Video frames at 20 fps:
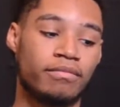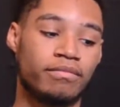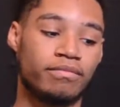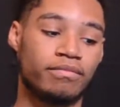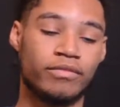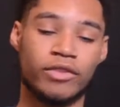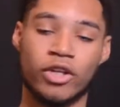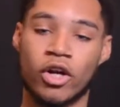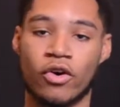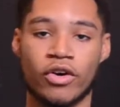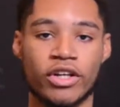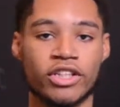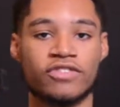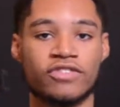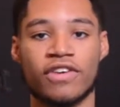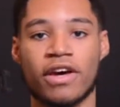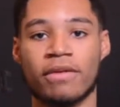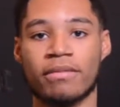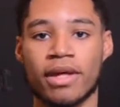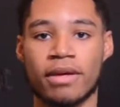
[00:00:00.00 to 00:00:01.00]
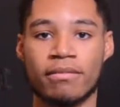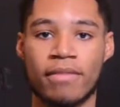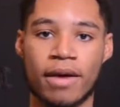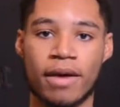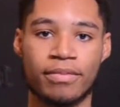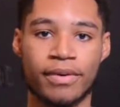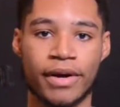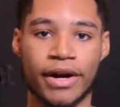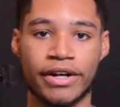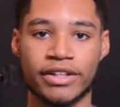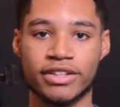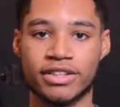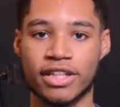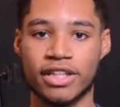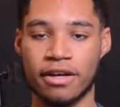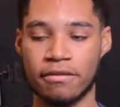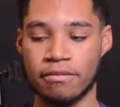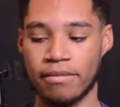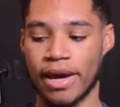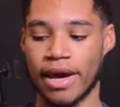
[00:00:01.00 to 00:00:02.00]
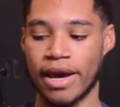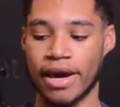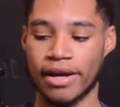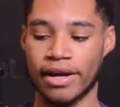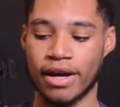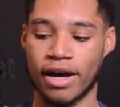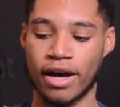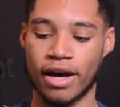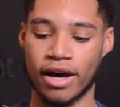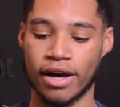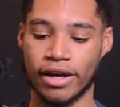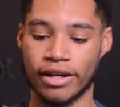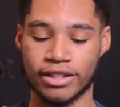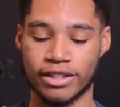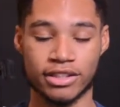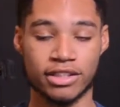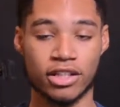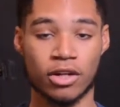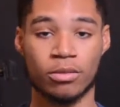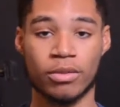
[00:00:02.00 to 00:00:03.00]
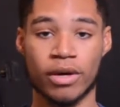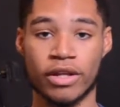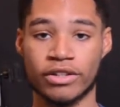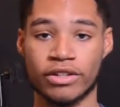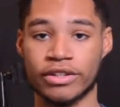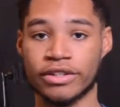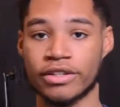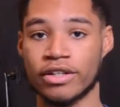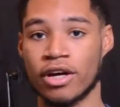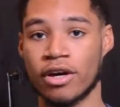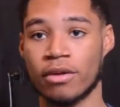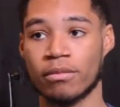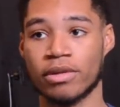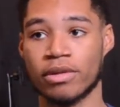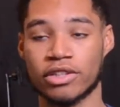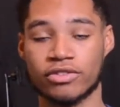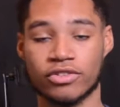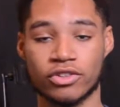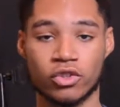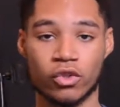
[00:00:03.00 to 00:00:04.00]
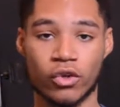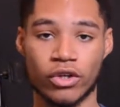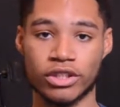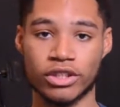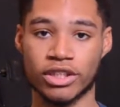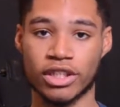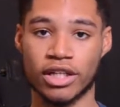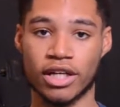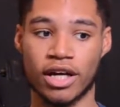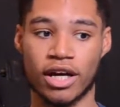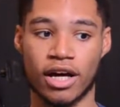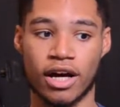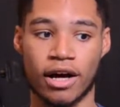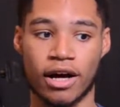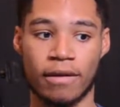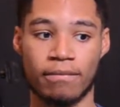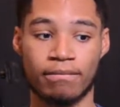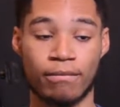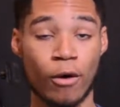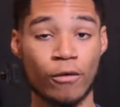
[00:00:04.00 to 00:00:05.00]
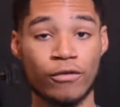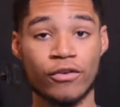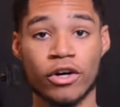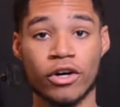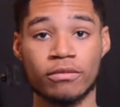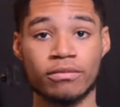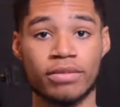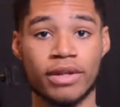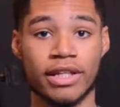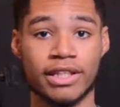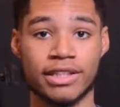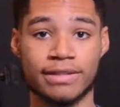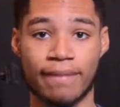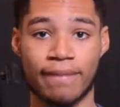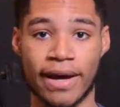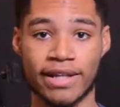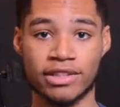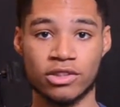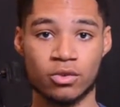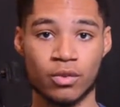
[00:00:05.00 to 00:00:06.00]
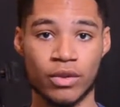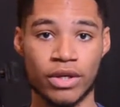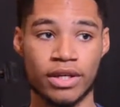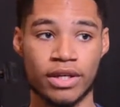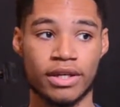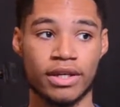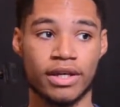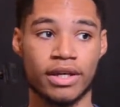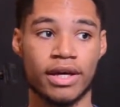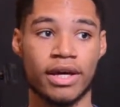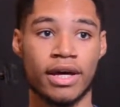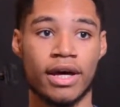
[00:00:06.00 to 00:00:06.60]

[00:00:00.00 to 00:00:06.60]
His family in my prayers. Him and his little brother plays for Georgia. Both couldn't play this past week